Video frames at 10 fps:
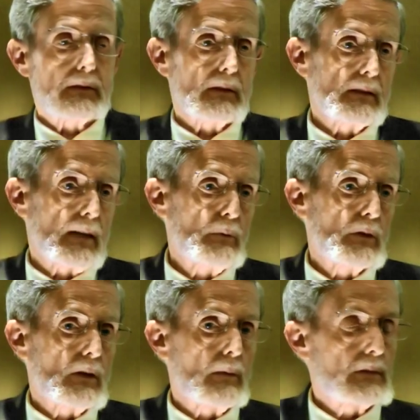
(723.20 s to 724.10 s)
that they
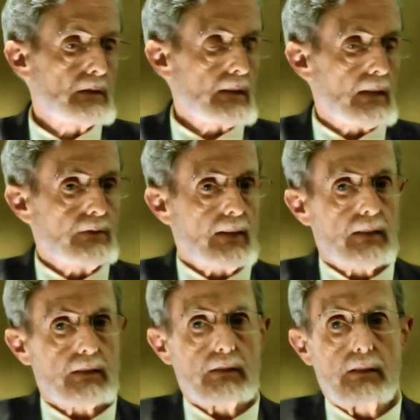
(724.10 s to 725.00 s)
would come to
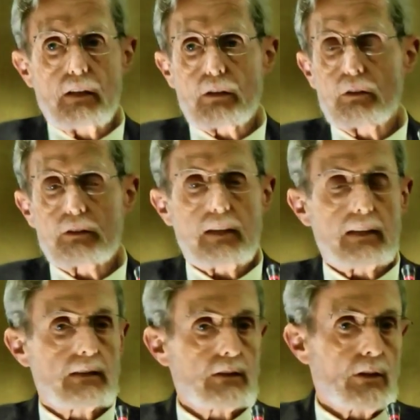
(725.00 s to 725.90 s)
salvation. Of course,
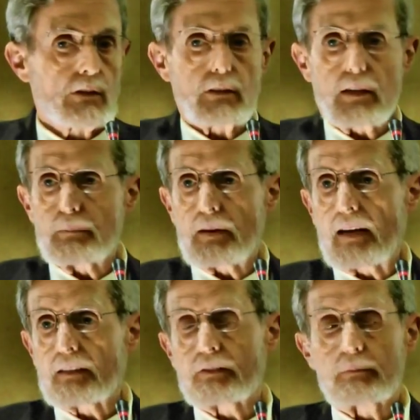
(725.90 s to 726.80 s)
that is utterly
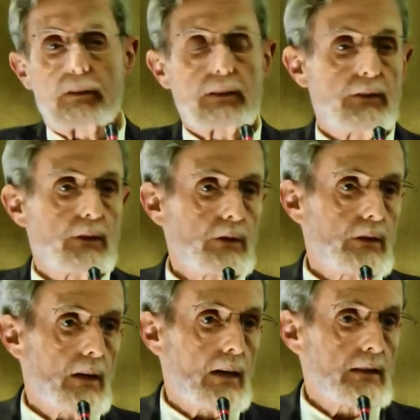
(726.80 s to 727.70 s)
blasphemous. If you know the
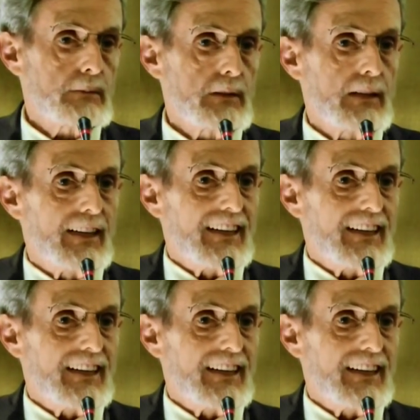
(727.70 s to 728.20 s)
gospel,